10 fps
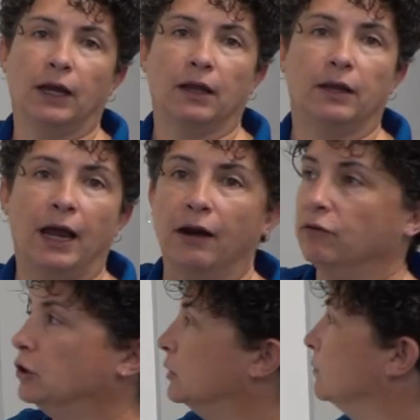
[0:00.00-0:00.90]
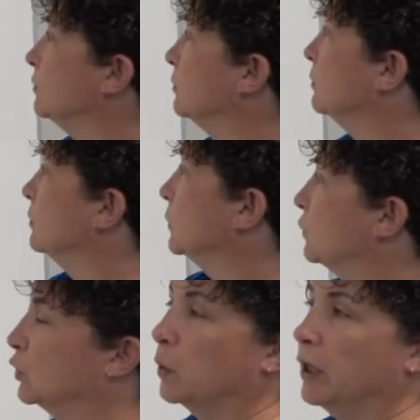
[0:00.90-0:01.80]
a gallon average.
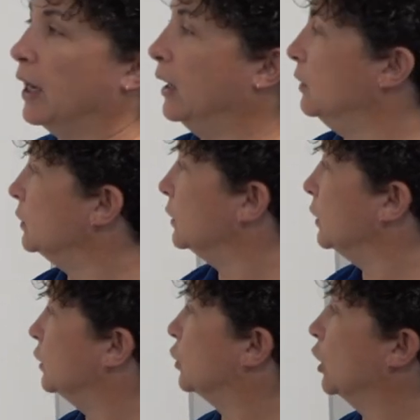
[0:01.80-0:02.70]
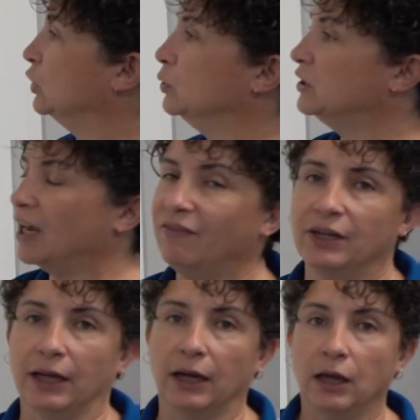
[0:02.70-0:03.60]
For 20 gallons, it costs you
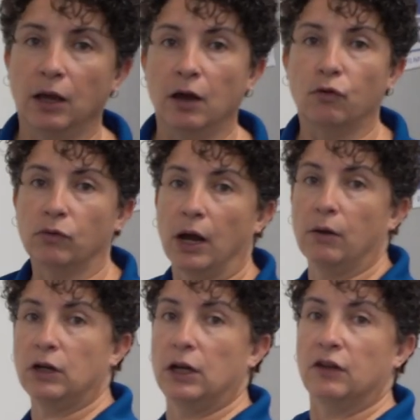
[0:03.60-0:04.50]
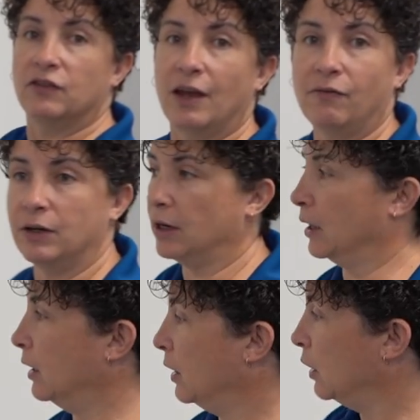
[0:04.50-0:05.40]
70, rounded
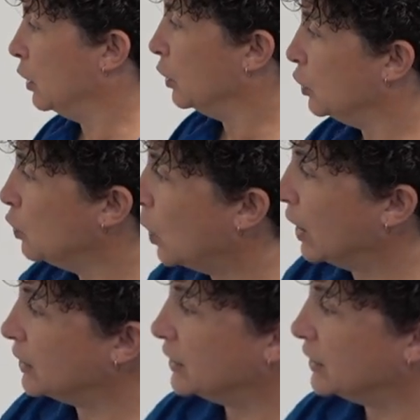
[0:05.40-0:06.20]
70. You are